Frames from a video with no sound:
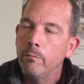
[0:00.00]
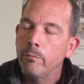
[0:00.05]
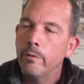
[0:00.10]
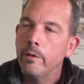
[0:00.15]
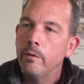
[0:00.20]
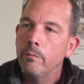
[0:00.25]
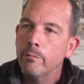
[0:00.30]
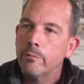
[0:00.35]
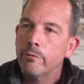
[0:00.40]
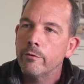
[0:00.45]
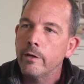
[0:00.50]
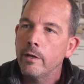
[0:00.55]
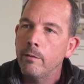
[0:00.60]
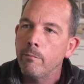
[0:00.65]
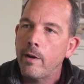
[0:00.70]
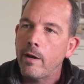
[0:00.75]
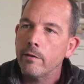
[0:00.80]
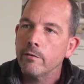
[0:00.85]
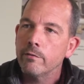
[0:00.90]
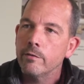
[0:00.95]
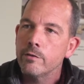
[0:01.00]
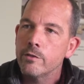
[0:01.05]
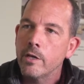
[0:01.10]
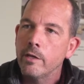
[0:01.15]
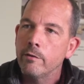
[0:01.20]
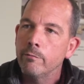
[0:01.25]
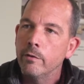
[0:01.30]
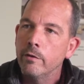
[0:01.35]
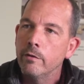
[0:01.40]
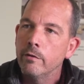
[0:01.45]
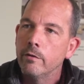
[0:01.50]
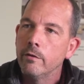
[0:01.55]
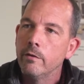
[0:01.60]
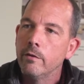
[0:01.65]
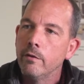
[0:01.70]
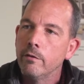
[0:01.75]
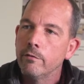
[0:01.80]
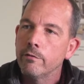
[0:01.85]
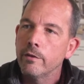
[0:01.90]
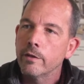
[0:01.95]
been a pretty massive achievement
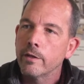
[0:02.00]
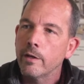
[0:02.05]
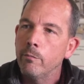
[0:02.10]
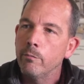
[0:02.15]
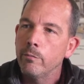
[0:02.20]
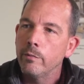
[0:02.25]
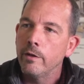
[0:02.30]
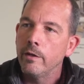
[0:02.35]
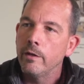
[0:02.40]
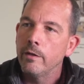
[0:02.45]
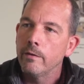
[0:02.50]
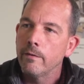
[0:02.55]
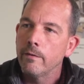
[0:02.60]
for the company.